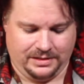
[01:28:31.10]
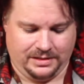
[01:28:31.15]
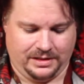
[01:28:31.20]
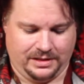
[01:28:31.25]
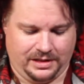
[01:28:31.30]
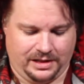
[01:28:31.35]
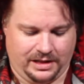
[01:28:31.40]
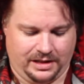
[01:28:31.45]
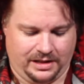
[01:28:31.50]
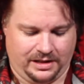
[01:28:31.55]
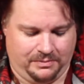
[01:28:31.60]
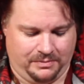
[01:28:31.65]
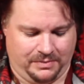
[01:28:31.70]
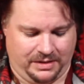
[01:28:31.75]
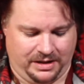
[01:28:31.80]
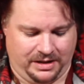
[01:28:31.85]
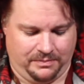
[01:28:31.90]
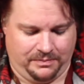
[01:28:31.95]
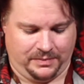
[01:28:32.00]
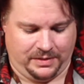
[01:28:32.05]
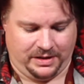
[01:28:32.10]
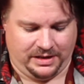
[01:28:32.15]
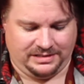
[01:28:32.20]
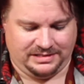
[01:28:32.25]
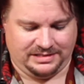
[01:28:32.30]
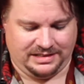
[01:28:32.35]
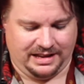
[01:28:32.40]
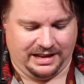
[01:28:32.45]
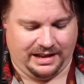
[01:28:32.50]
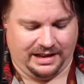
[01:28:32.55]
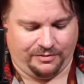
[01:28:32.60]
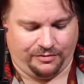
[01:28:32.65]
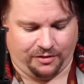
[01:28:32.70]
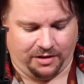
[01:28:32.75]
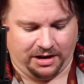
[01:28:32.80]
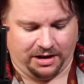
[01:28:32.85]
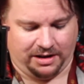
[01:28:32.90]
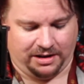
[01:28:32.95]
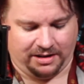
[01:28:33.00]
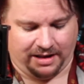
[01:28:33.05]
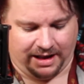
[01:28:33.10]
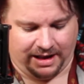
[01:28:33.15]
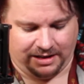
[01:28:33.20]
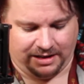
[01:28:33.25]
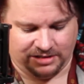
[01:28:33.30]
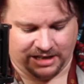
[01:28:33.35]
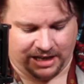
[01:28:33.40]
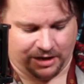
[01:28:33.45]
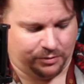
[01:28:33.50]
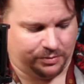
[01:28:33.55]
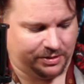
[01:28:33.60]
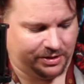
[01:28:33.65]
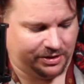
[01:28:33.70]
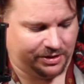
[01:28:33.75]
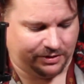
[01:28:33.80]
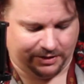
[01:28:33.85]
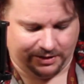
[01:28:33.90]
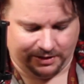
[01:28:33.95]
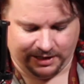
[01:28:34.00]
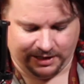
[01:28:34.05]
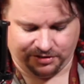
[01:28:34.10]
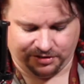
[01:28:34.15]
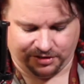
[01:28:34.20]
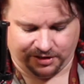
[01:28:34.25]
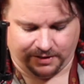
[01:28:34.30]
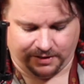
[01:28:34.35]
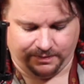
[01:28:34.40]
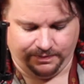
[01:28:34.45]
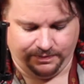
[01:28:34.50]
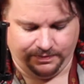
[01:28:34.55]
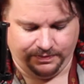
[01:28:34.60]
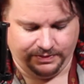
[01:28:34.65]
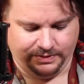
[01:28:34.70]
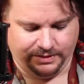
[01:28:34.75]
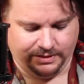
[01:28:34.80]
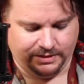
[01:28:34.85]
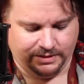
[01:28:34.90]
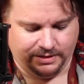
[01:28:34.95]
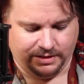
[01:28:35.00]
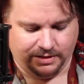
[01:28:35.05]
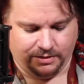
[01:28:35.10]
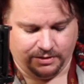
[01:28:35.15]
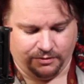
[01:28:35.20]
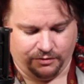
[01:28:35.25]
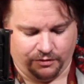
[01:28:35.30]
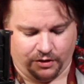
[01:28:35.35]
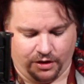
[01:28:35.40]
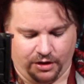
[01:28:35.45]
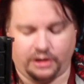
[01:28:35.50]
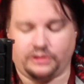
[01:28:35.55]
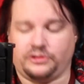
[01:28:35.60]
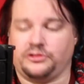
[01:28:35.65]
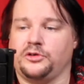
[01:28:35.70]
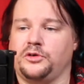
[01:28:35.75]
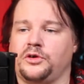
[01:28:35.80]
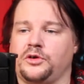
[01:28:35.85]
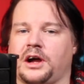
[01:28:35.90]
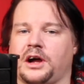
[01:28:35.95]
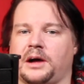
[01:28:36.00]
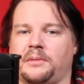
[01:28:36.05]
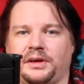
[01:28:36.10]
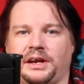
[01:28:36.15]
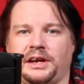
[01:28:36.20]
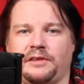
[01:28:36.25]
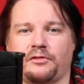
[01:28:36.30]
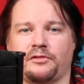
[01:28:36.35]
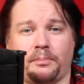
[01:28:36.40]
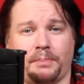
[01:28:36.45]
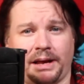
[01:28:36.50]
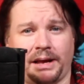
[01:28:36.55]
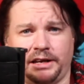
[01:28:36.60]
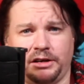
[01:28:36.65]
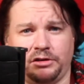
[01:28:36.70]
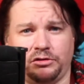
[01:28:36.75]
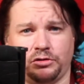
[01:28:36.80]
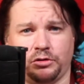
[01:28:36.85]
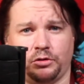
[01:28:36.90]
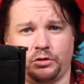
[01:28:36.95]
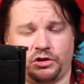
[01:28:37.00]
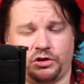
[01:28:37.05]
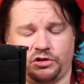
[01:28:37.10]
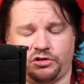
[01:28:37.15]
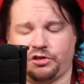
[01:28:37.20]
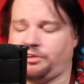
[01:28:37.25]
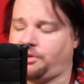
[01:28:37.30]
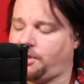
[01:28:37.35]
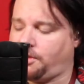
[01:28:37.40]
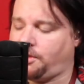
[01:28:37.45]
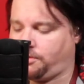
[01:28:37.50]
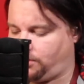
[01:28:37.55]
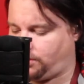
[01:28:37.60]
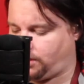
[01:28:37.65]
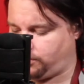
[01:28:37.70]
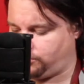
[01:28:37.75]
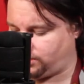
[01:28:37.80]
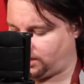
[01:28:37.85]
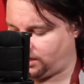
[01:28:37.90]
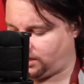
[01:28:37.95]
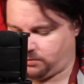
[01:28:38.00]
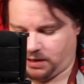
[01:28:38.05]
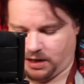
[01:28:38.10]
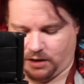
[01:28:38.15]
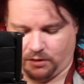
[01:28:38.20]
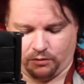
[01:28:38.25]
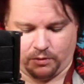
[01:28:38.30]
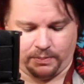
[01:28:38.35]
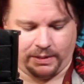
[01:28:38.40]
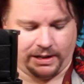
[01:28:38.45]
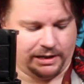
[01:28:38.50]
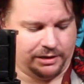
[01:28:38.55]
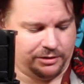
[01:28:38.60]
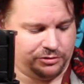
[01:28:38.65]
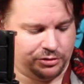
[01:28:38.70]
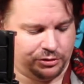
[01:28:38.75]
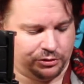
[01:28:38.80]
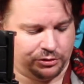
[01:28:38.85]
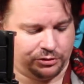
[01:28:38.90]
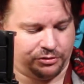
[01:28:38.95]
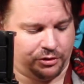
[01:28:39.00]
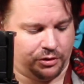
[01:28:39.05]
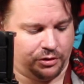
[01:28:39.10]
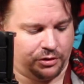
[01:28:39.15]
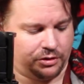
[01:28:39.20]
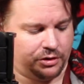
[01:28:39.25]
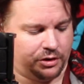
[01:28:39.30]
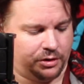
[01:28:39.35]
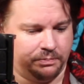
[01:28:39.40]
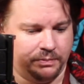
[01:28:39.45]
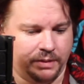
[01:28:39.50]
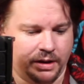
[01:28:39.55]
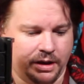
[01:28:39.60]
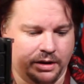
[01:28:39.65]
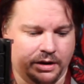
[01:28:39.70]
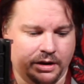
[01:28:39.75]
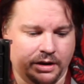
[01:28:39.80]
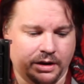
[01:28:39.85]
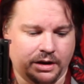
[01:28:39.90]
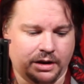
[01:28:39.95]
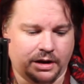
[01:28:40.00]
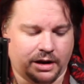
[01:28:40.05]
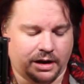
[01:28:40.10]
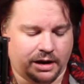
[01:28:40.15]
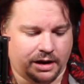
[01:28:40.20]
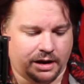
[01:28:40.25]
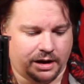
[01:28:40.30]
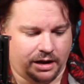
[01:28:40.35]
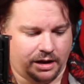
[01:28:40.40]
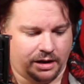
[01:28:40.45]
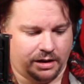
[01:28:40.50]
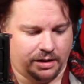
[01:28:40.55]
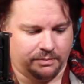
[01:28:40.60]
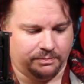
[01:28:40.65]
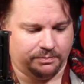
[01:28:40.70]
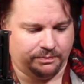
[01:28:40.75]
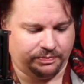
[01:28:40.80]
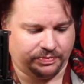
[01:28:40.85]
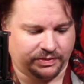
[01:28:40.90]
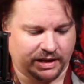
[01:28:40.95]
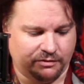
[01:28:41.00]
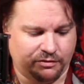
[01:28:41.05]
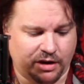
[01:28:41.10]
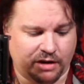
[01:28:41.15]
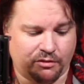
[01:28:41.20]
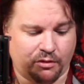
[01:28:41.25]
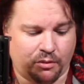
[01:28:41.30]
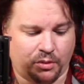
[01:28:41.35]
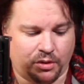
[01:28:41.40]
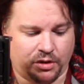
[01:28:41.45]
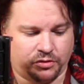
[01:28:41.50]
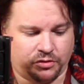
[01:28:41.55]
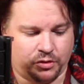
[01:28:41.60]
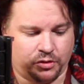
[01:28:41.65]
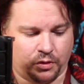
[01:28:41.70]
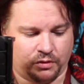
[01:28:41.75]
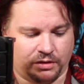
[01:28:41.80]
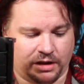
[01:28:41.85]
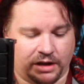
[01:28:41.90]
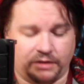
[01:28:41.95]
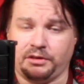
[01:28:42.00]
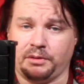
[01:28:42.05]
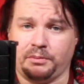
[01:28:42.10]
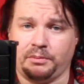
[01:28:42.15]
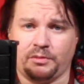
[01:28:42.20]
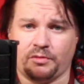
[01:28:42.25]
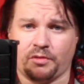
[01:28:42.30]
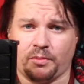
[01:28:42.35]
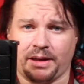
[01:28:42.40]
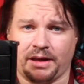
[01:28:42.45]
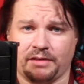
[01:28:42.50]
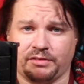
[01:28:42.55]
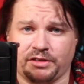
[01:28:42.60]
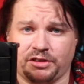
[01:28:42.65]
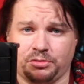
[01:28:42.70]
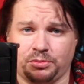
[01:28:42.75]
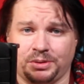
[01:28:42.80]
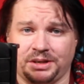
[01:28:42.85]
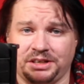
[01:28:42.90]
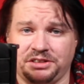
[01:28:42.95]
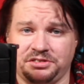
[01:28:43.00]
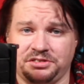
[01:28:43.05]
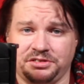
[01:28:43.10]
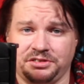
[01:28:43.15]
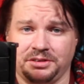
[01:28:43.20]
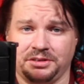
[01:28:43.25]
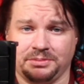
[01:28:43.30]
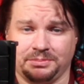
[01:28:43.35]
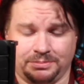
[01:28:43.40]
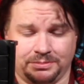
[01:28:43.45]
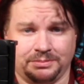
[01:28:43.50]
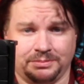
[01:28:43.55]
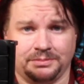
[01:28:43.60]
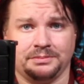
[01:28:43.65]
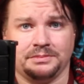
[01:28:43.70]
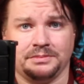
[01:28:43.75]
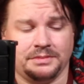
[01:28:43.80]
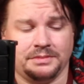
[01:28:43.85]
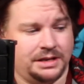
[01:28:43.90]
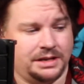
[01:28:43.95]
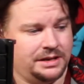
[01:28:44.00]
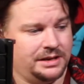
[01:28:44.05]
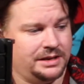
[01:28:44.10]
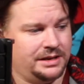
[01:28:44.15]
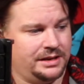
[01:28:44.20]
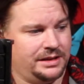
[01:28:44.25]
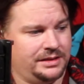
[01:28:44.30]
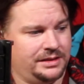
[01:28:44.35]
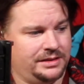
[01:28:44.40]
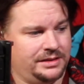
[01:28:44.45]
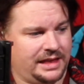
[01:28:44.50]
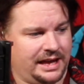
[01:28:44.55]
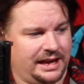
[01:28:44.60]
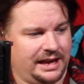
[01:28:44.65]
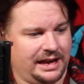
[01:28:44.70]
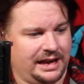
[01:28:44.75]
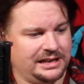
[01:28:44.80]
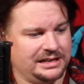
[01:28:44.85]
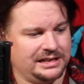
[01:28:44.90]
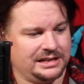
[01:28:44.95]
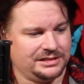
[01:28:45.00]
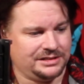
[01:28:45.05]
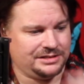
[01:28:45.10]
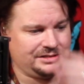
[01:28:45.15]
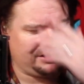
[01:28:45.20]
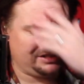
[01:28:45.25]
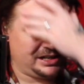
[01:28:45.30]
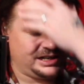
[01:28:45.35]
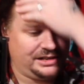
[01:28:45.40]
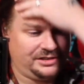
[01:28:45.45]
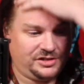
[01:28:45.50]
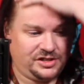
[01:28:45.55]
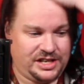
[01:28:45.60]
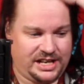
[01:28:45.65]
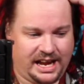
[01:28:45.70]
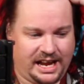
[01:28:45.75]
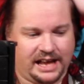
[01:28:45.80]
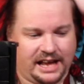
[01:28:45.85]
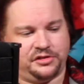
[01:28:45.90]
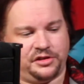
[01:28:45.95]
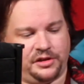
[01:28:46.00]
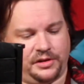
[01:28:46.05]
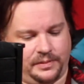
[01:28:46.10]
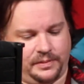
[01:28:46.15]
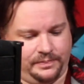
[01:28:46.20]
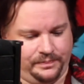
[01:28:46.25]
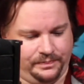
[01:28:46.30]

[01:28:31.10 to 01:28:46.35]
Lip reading: My dear friend and channel partner Lisa, for her tour company Rebellion Tours, you should go check them out. rebelliontours.com. If you ever want a tour of London with a bit of a twist, she has a